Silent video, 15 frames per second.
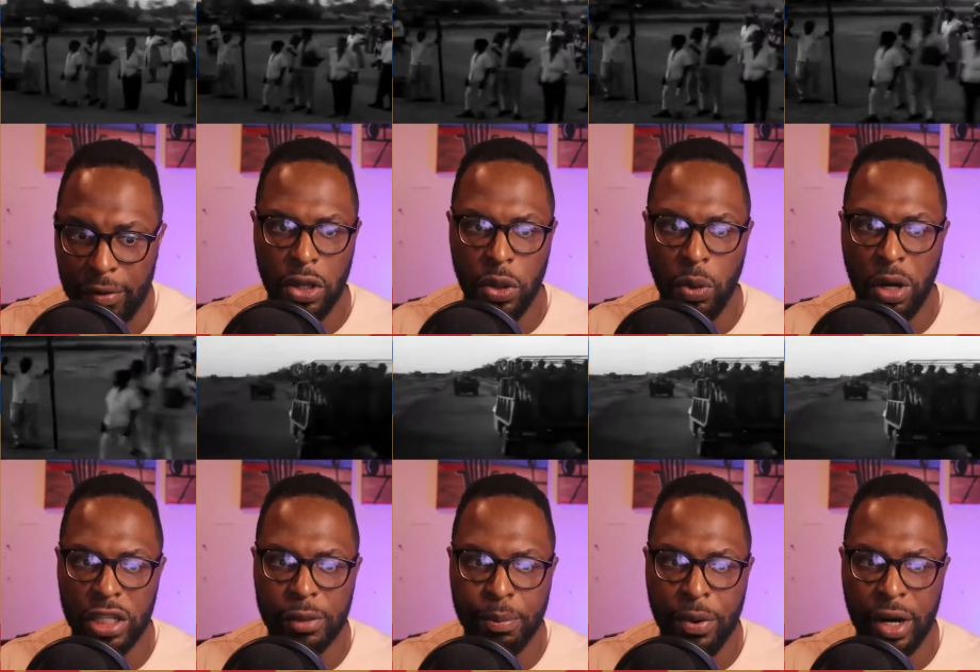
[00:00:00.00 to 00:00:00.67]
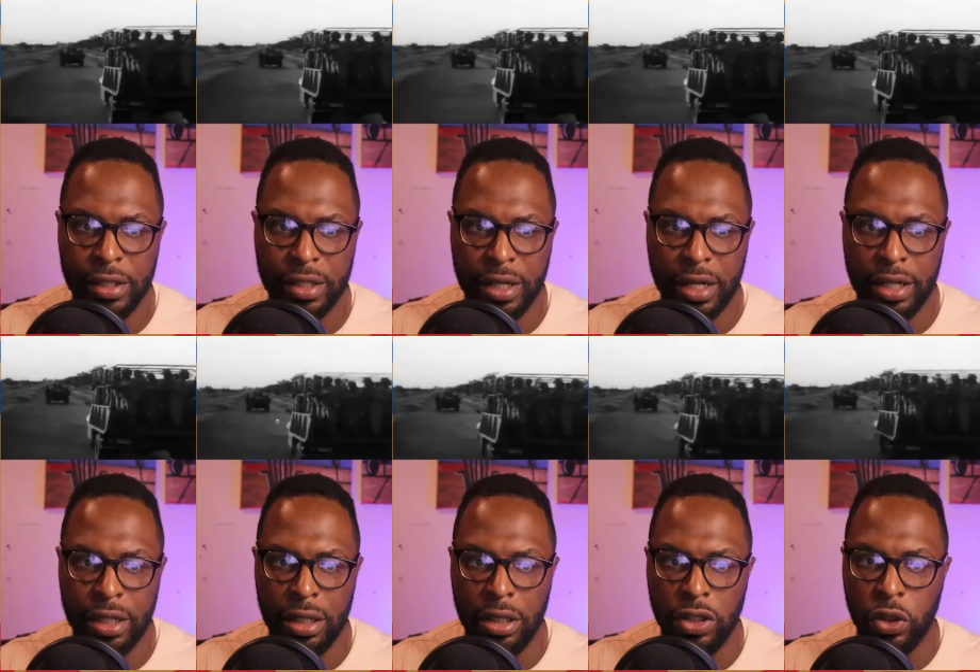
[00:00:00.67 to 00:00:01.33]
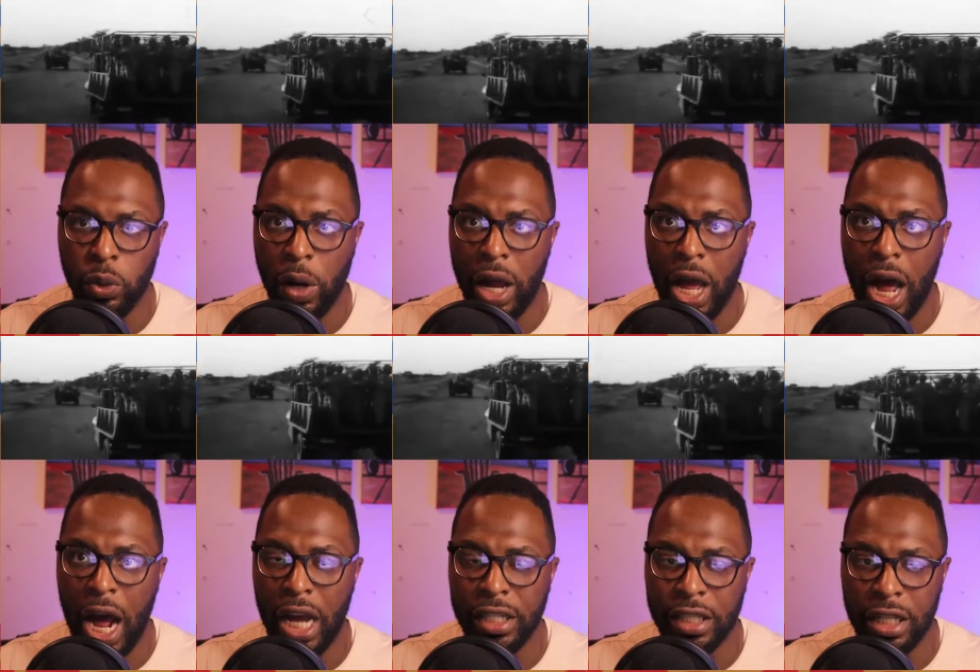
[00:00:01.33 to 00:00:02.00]
US President Dwight
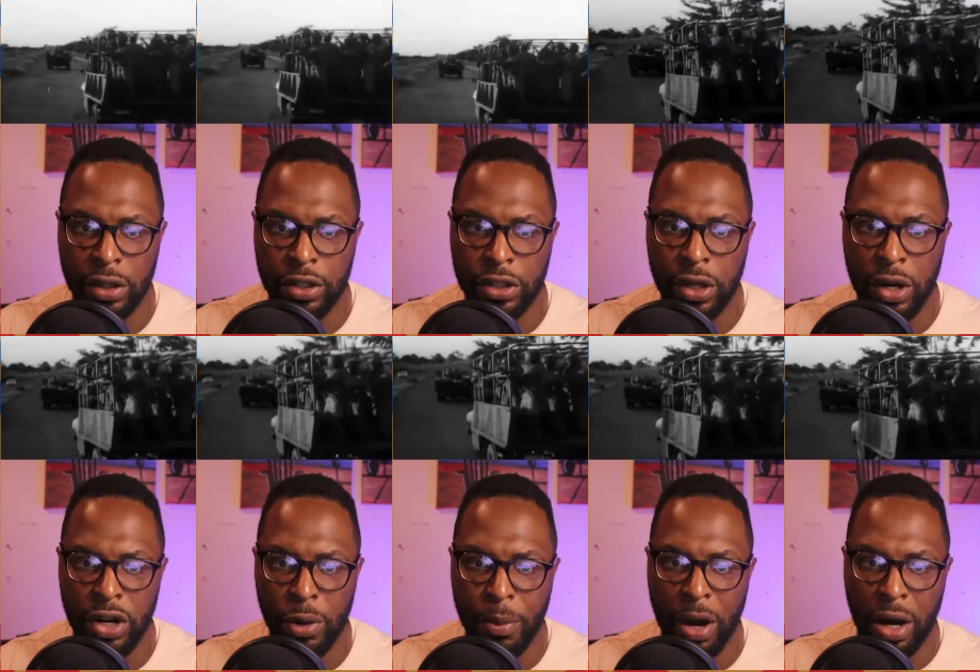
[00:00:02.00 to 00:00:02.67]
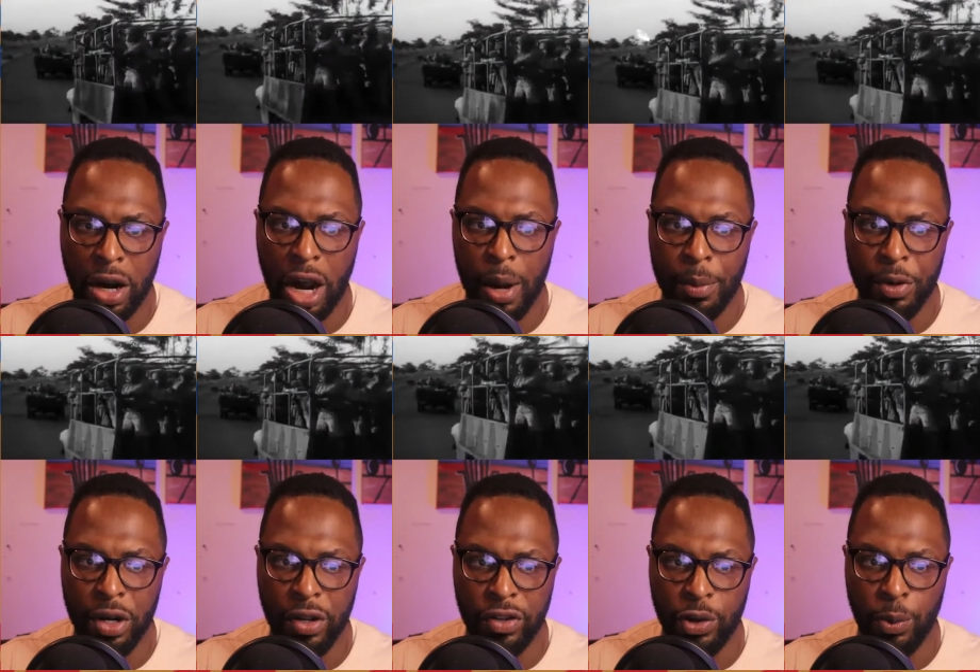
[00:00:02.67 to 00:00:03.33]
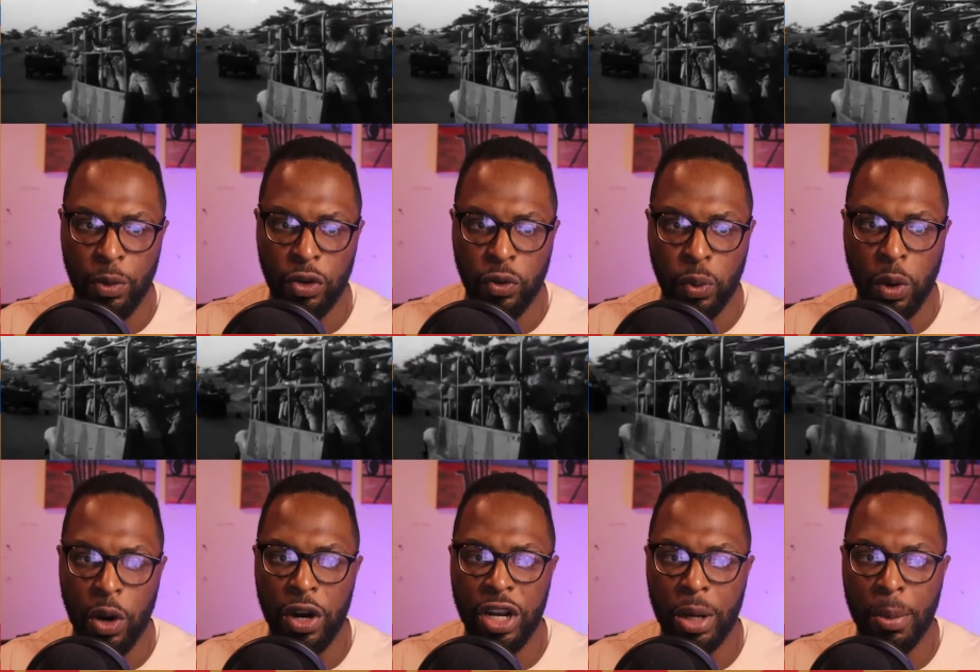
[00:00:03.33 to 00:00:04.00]
Eisenhower, concerned about communism, was
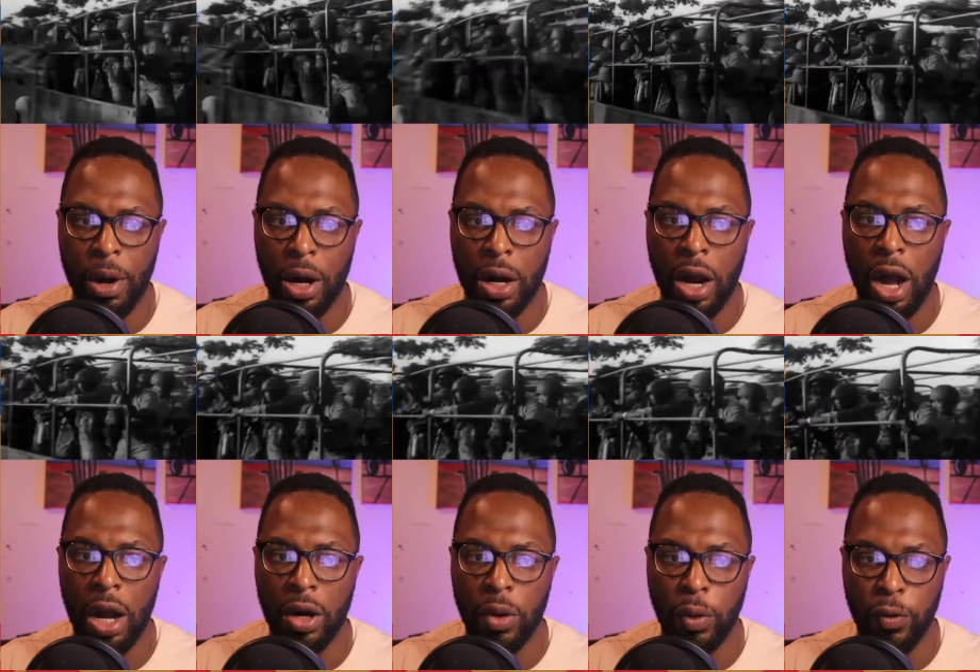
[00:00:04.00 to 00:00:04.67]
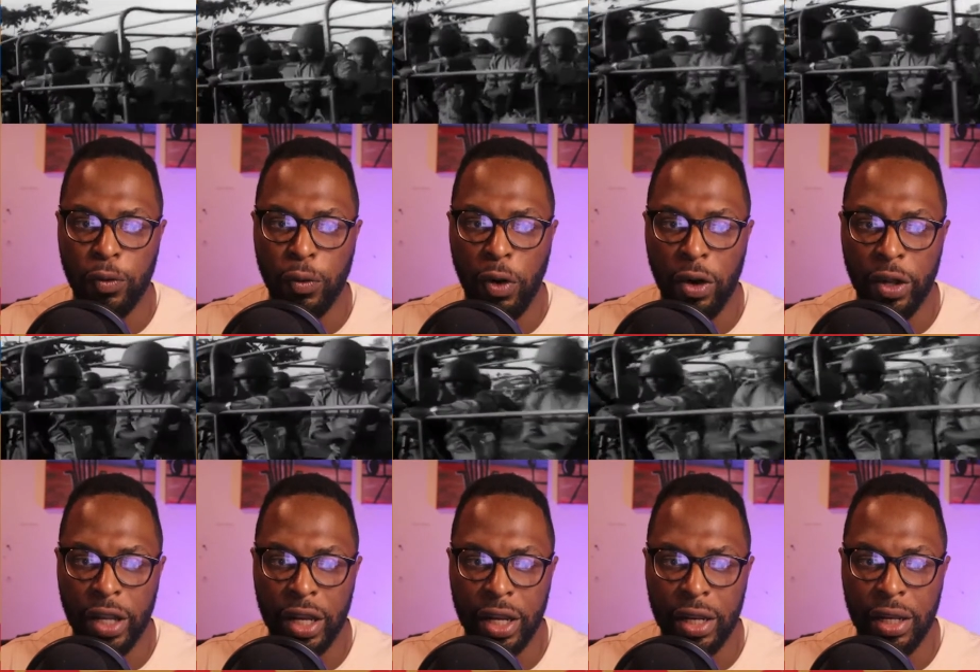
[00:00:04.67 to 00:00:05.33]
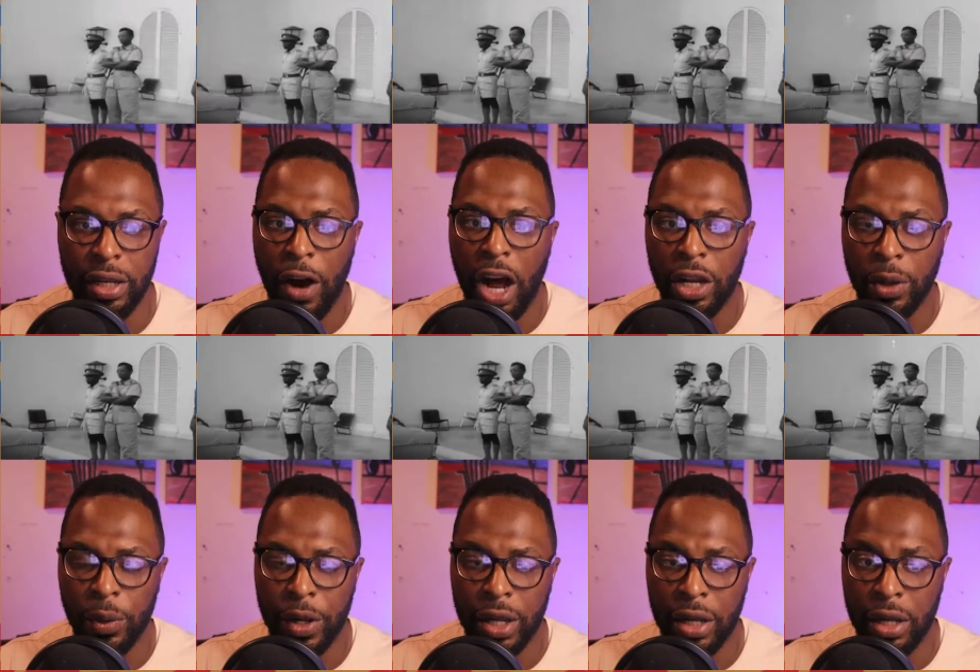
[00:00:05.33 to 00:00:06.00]
worried about Congo
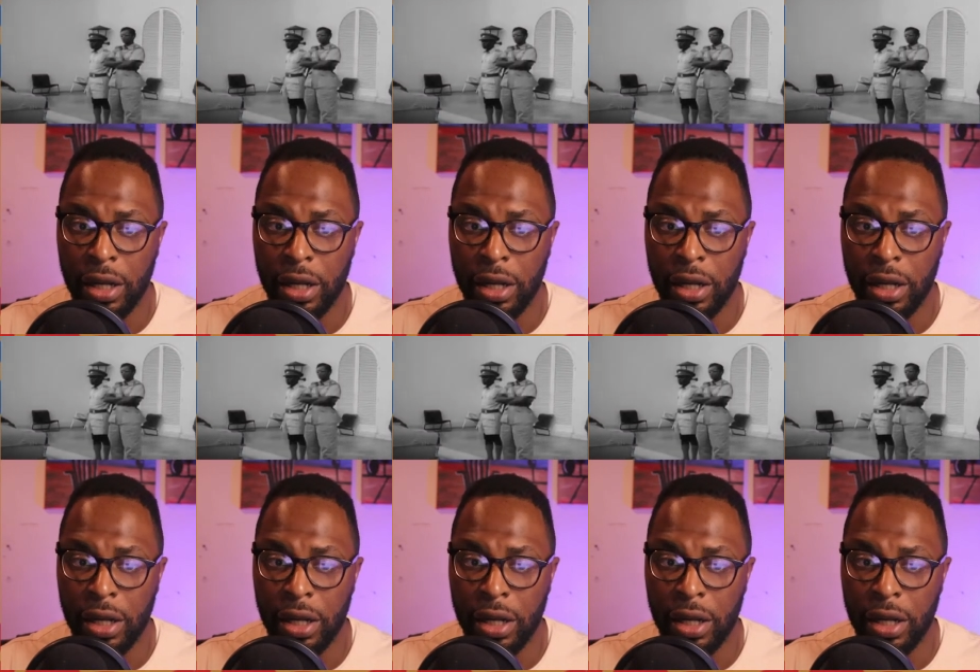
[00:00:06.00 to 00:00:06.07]
following